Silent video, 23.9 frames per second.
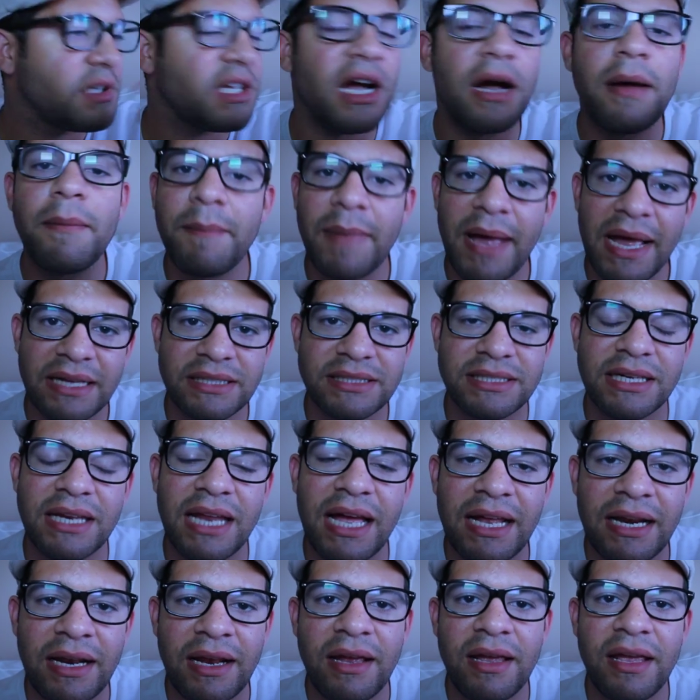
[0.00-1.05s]
comeback to
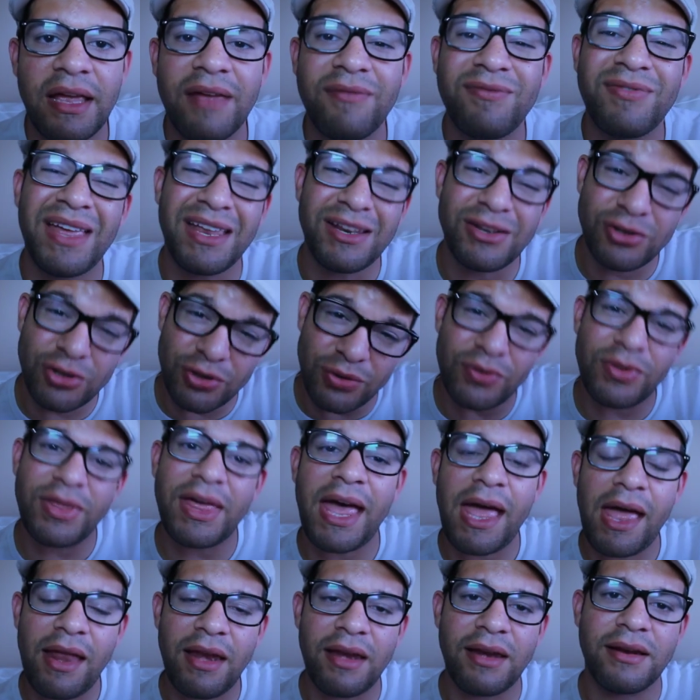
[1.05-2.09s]
Lara. If they do
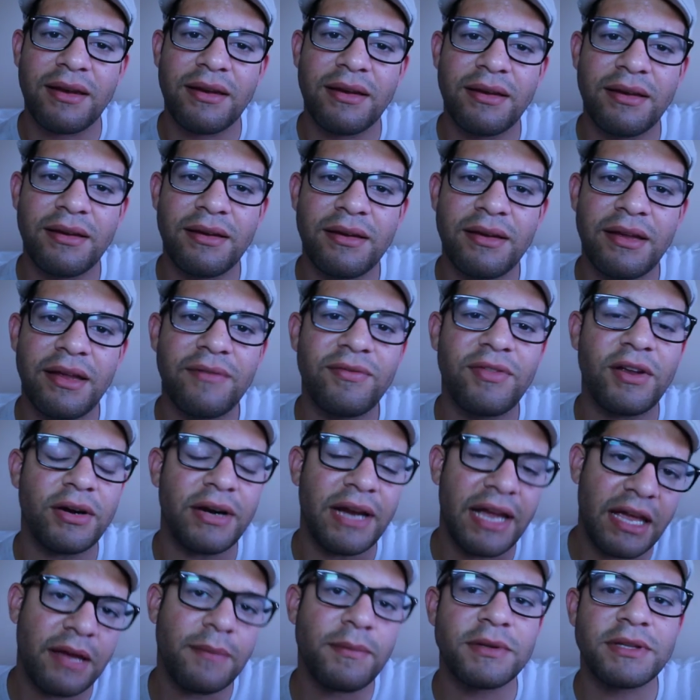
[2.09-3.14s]
that, if
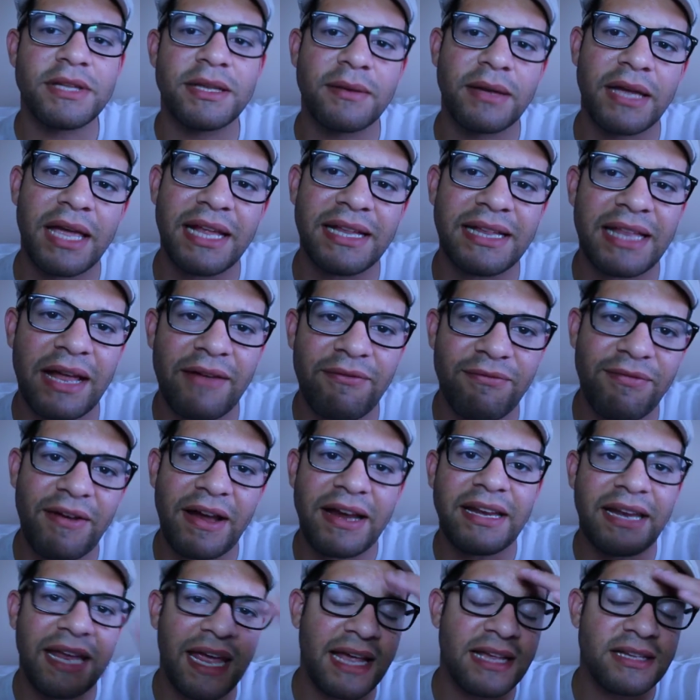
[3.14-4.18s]
they're able to get that
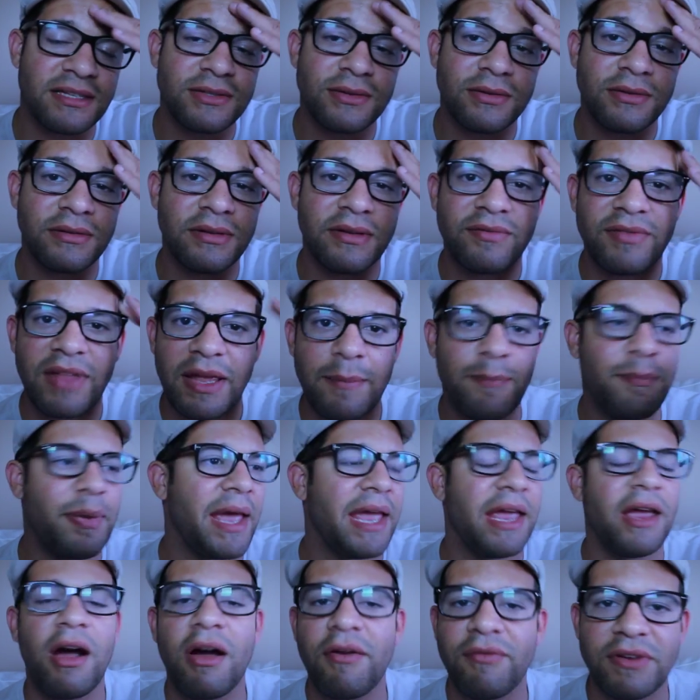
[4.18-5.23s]
fight canceled, if they
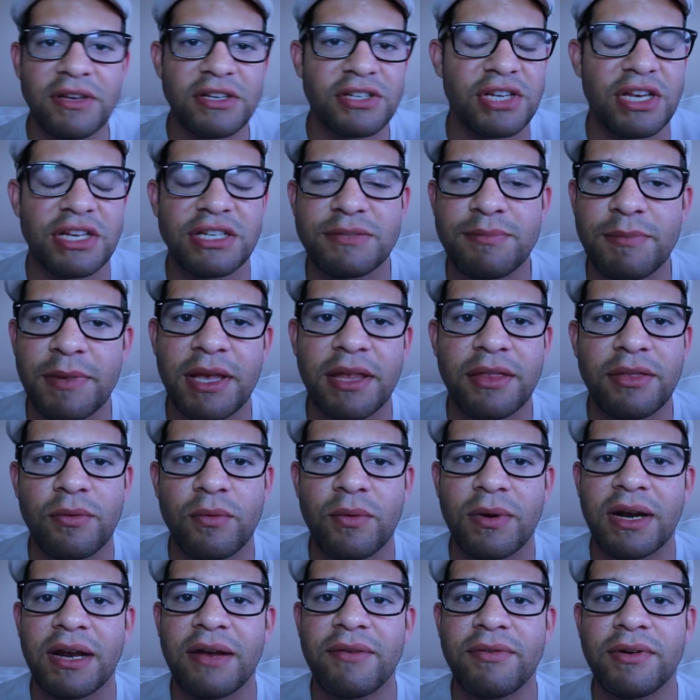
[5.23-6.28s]
pay off Ishe Smith or
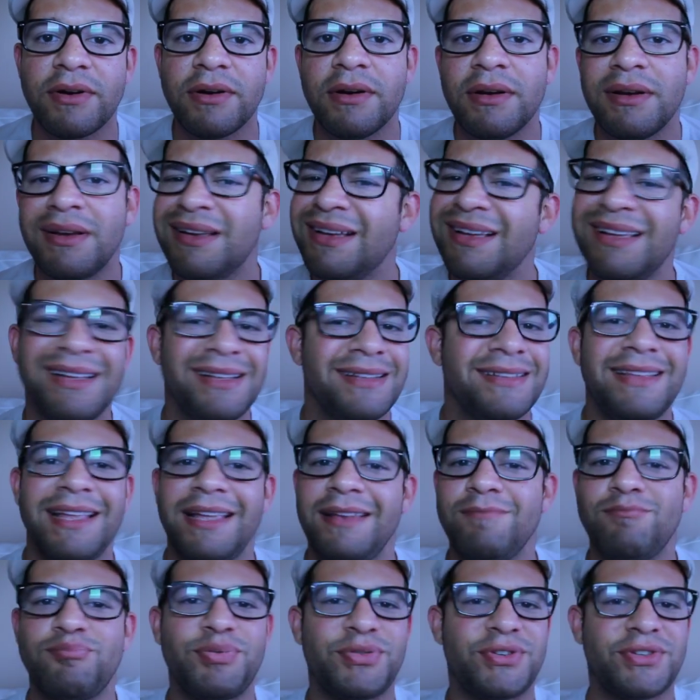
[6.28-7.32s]
whatever,
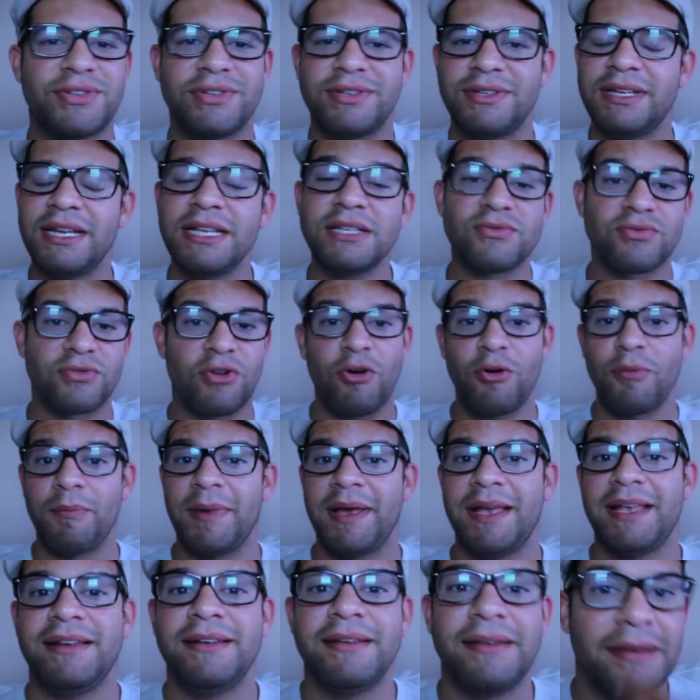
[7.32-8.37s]
then psh, let's roll,
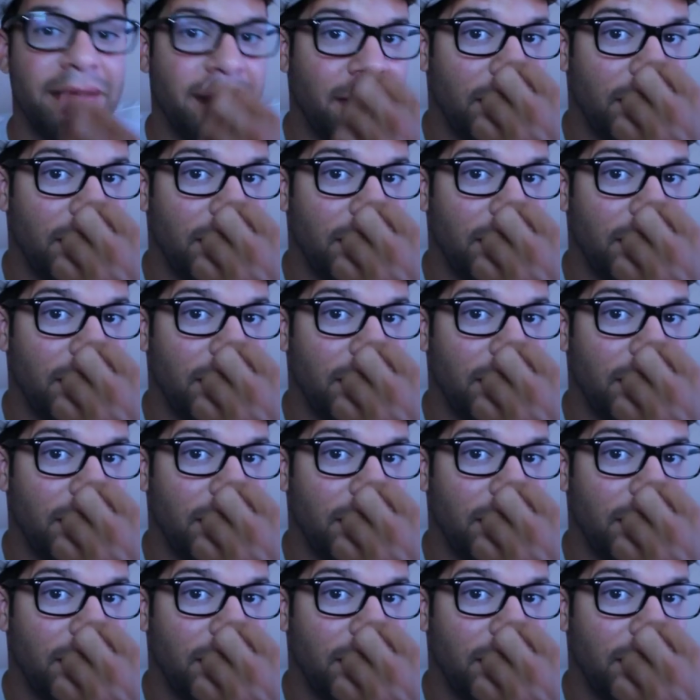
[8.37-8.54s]
man.